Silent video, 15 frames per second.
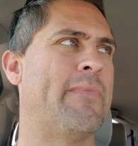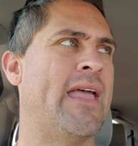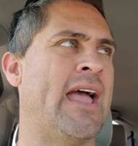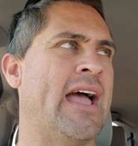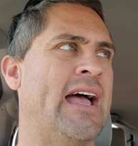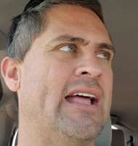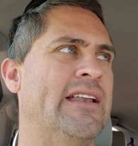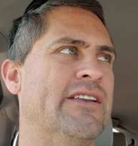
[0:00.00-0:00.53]

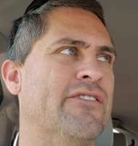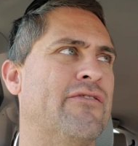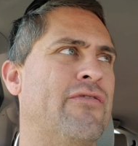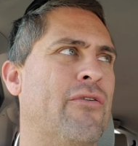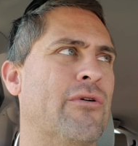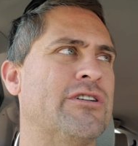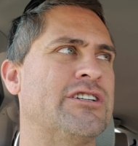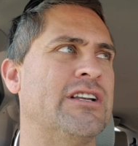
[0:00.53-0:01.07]
and
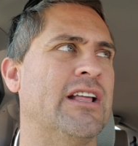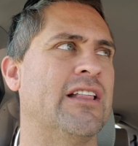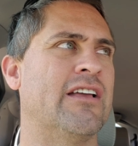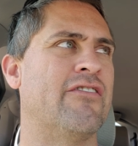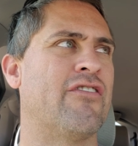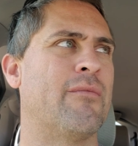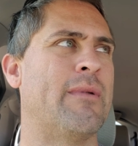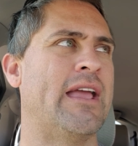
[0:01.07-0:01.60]

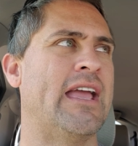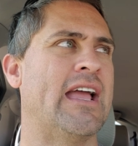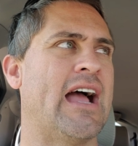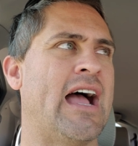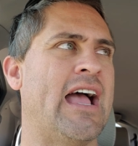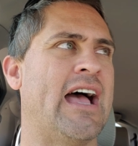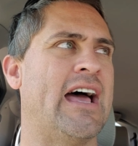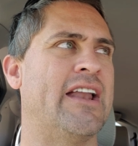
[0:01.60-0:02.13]
fortunately for me,
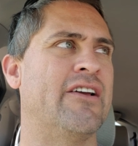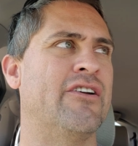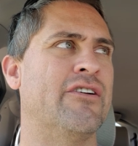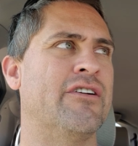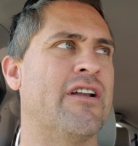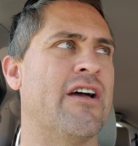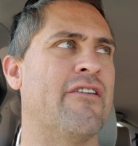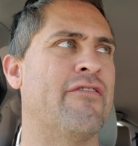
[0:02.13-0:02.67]
I had a
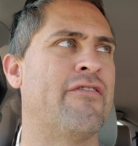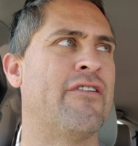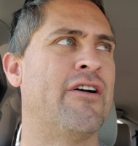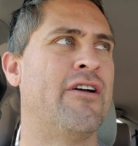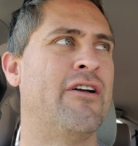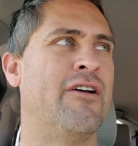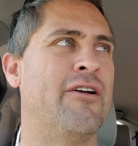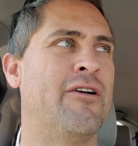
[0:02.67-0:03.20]
good enough
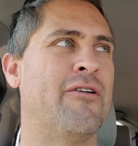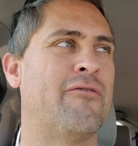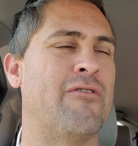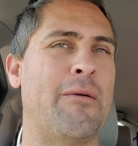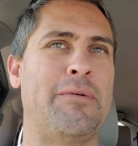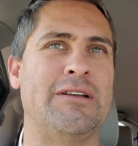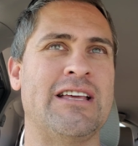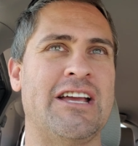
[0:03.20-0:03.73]

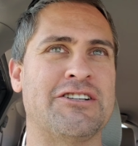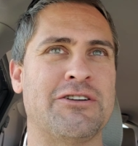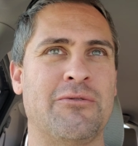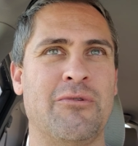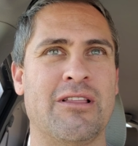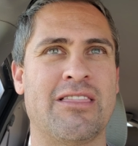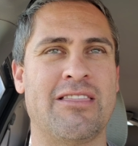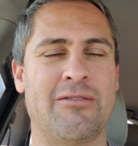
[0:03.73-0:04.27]

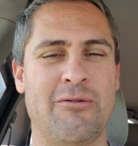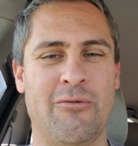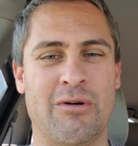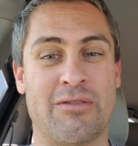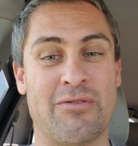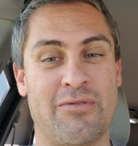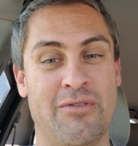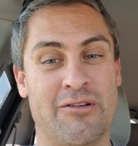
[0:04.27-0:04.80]
reputation with
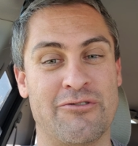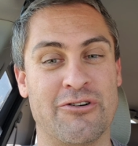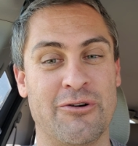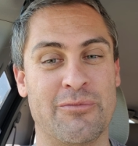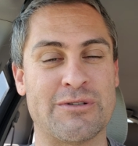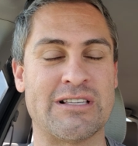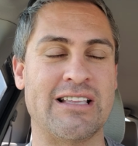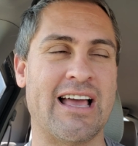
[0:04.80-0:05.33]
the
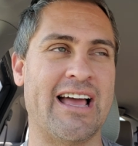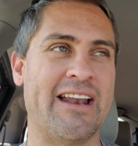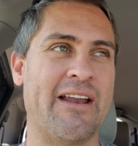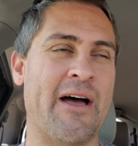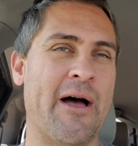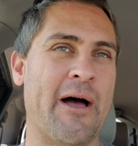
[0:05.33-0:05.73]
troops that